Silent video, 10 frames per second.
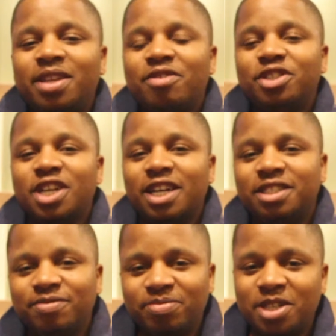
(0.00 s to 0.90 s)
is Henry
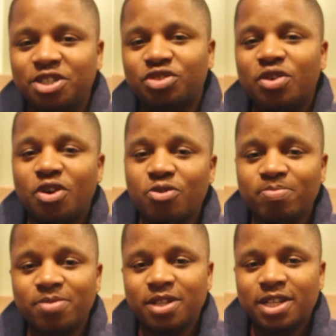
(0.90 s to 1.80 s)
Johnson from Digital Home,
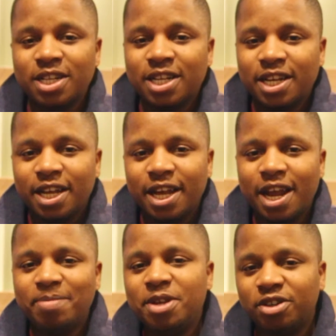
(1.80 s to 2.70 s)
and
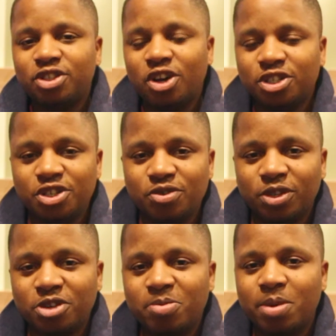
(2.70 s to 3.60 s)
I'm here to talk to you a
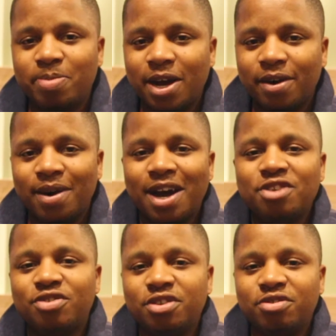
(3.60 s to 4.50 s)
little bit about how
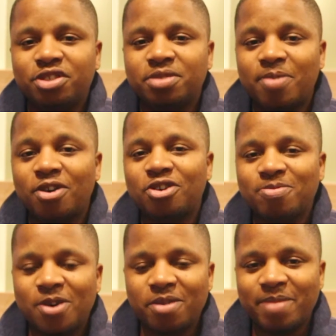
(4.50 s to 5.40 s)
you can use smart
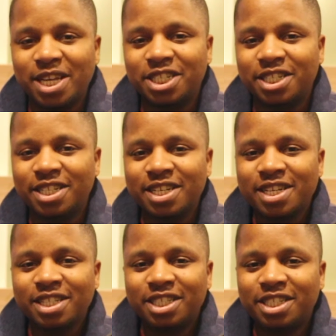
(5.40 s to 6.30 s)
home automation
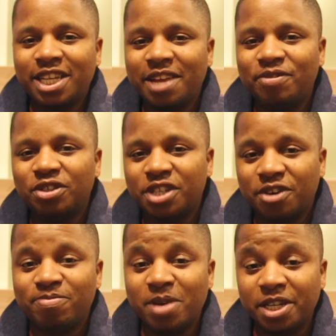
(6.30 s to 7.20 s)
to save
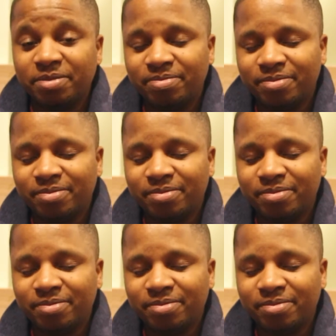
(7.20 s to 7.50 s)
yourself money.